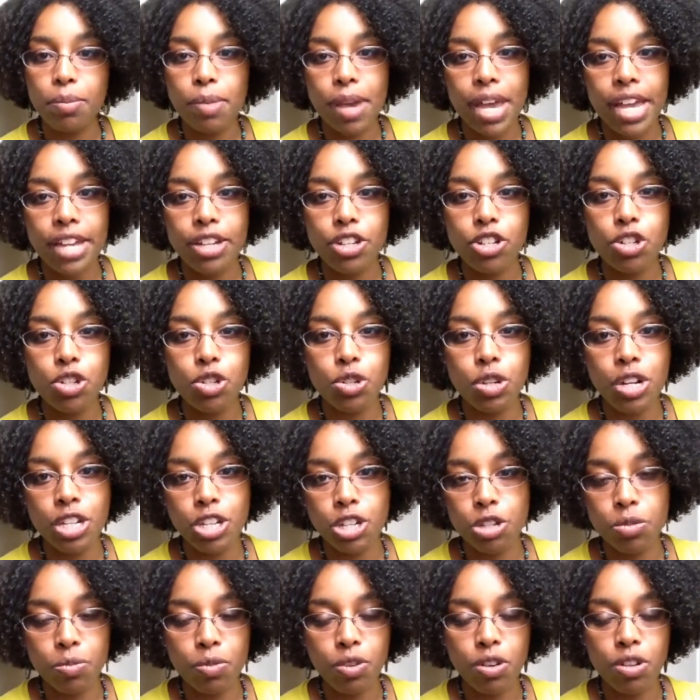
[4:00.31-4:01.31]
bad
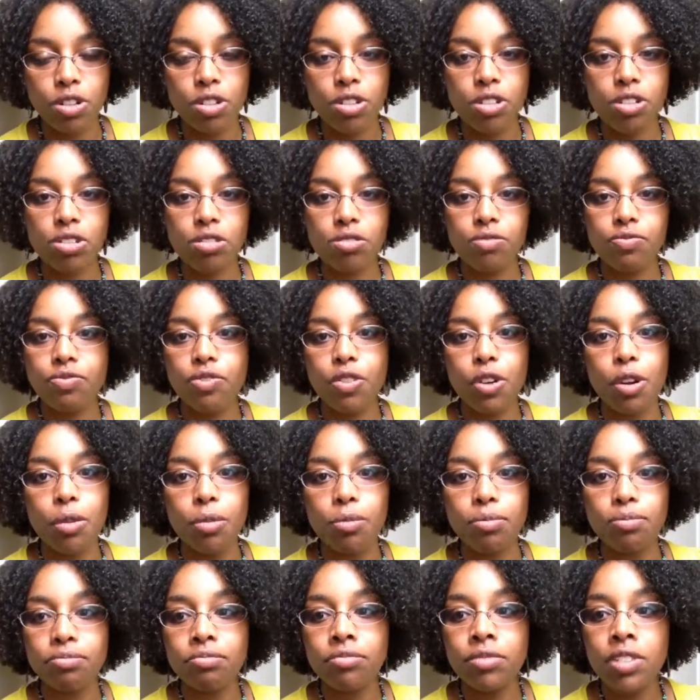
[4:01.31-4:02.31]
stretch marks
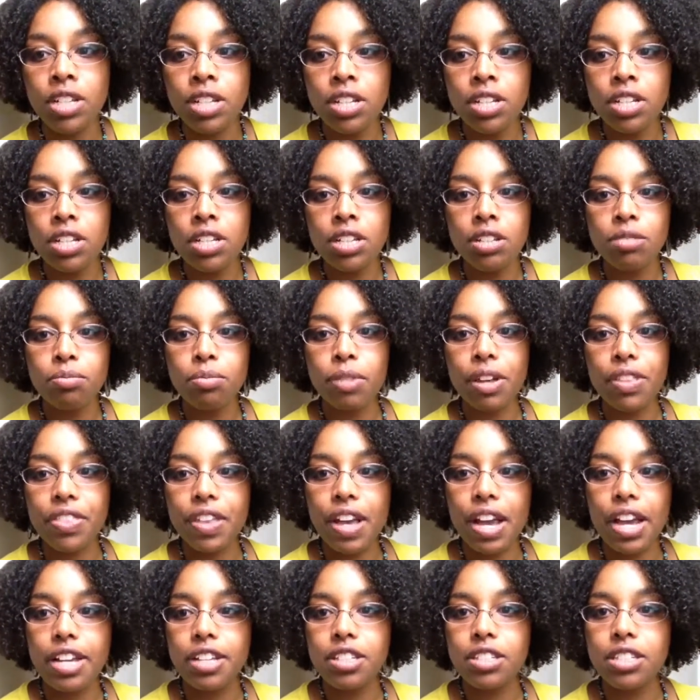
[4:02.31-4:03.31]
from my
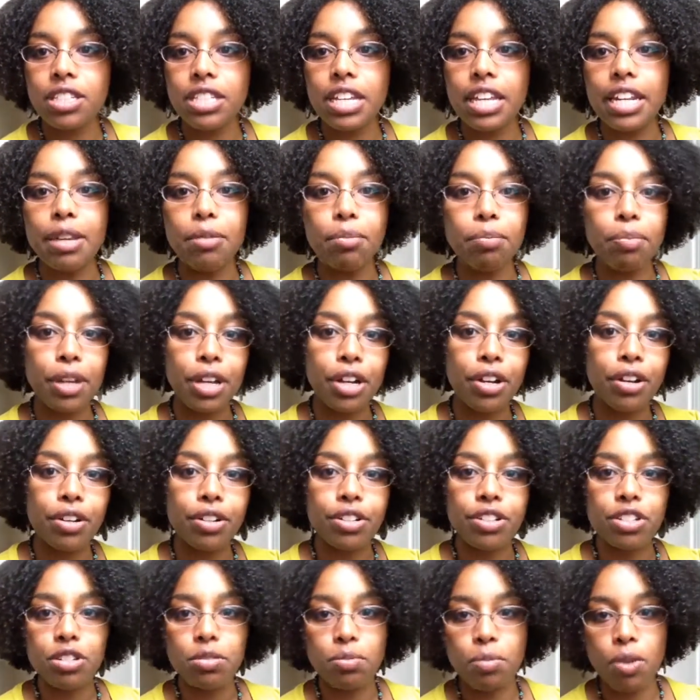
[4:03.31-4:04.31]
thighs getting bigger
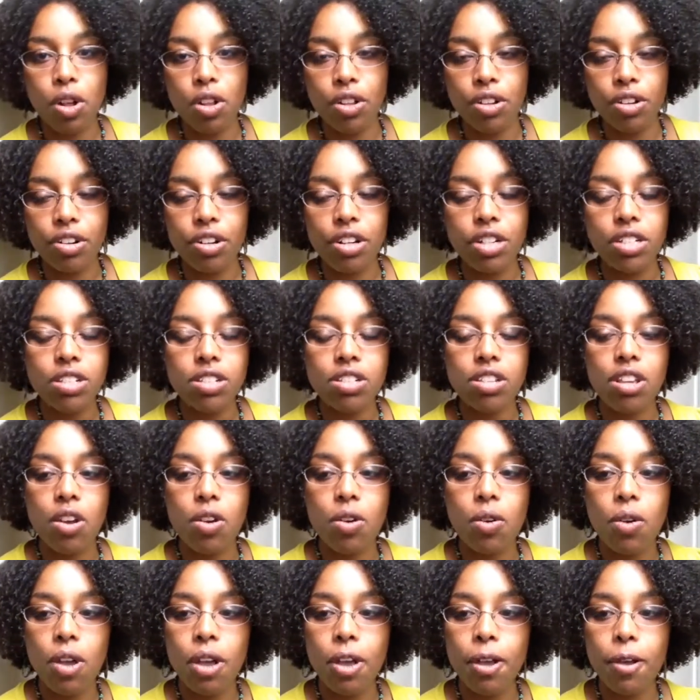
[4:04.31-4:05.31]
and smaller. And
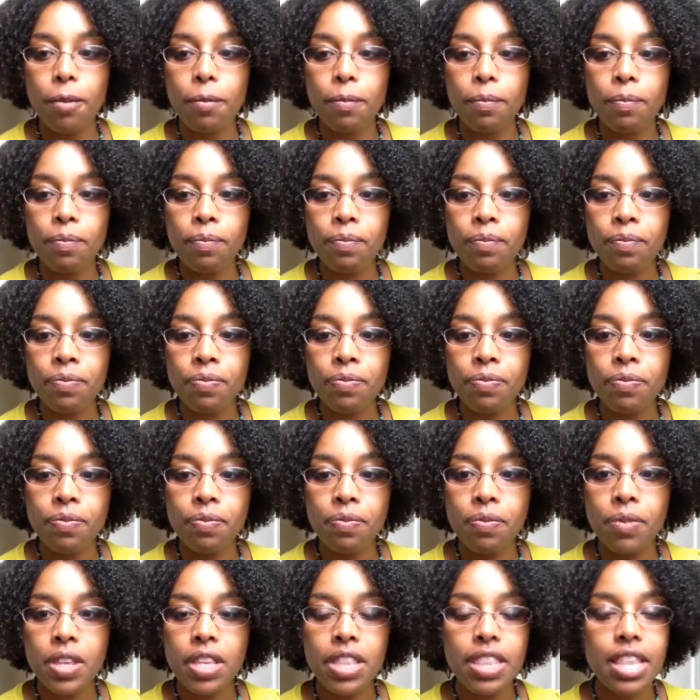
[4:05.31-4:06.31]
so, um,
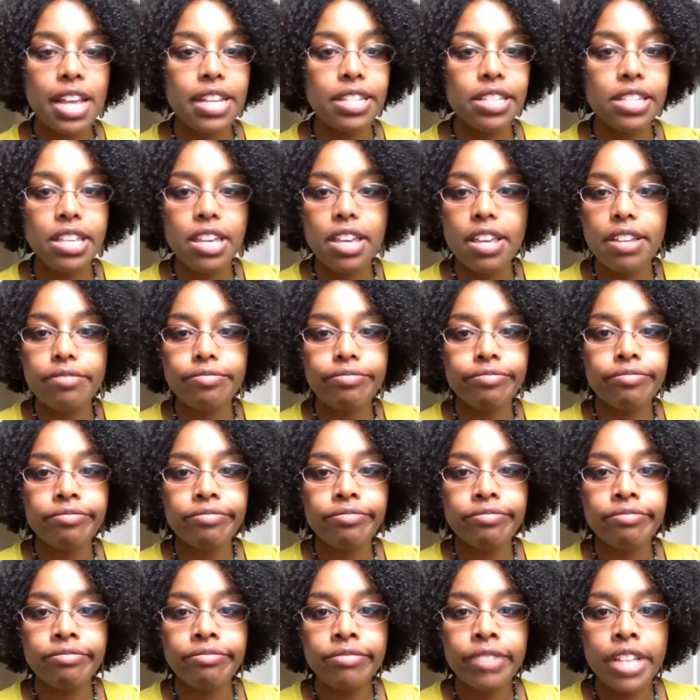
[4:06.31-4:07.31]
that's it.
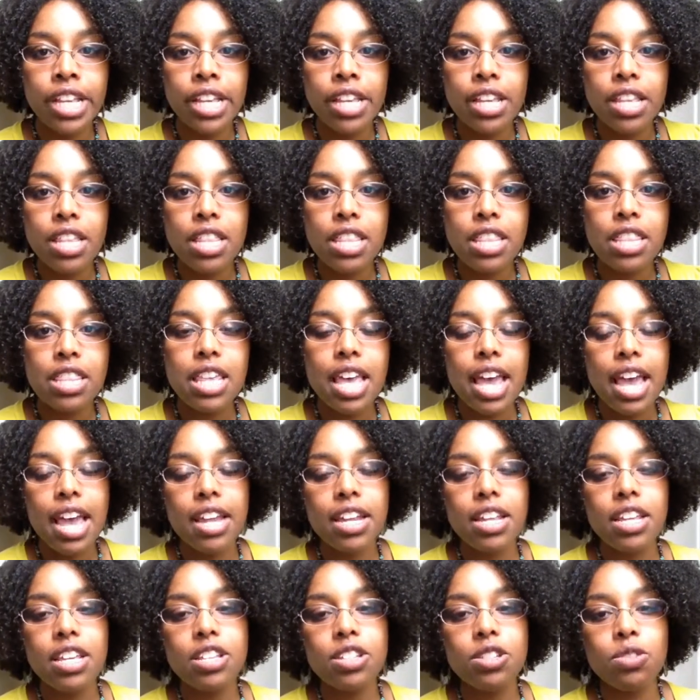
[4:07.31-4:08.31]

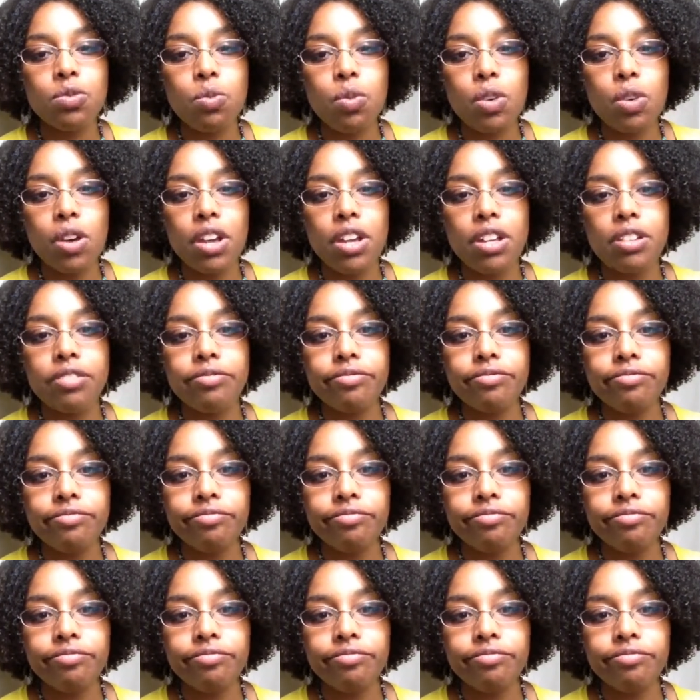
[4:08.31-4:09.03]
That is what